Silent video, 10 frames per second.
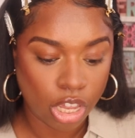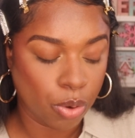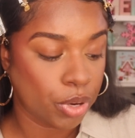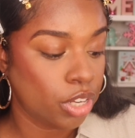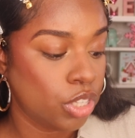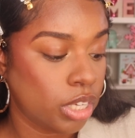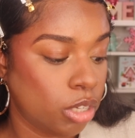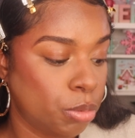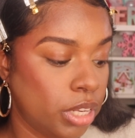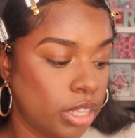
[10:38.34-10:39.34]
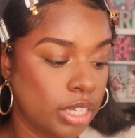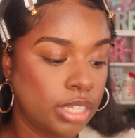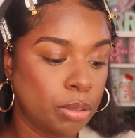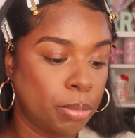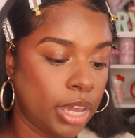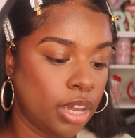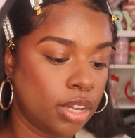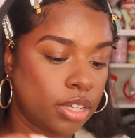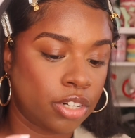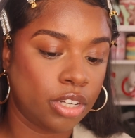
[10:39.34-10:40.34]
And we're going to use a little bit of this to bake
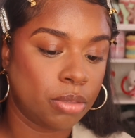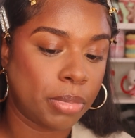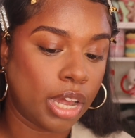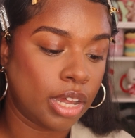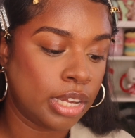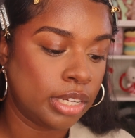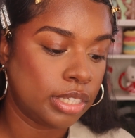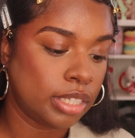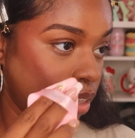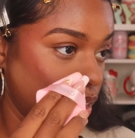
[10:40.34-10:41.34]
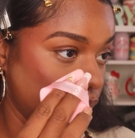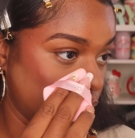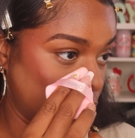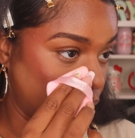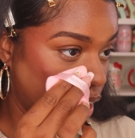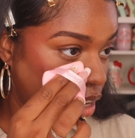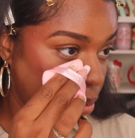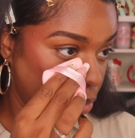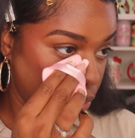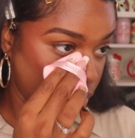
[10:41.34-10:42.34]
underneath my eyes. So now
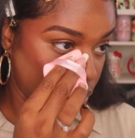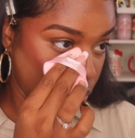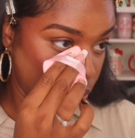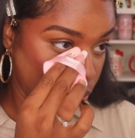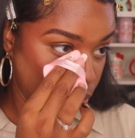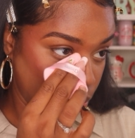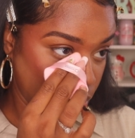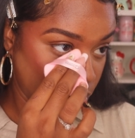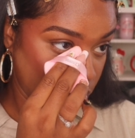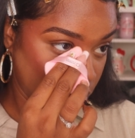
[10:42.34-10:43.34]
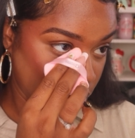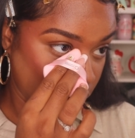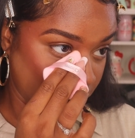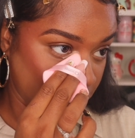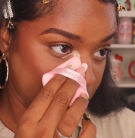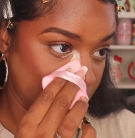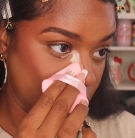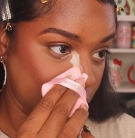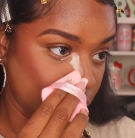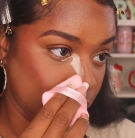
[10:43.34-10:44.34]
I'm going to carve my
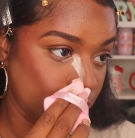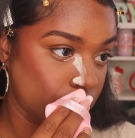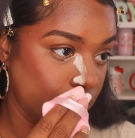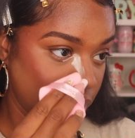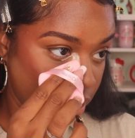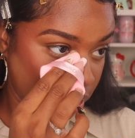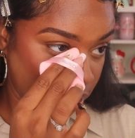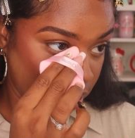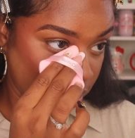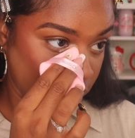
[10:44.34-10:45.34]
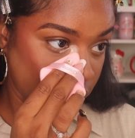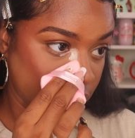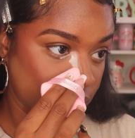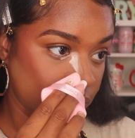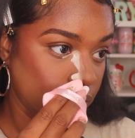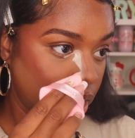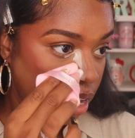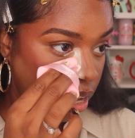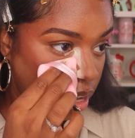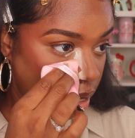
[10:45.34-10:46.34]
nose like this
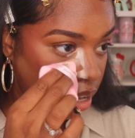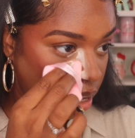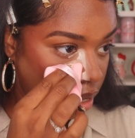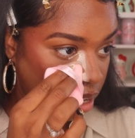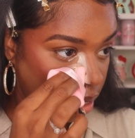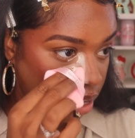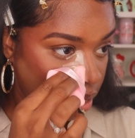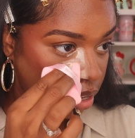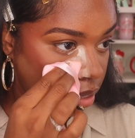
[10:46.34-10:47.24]
and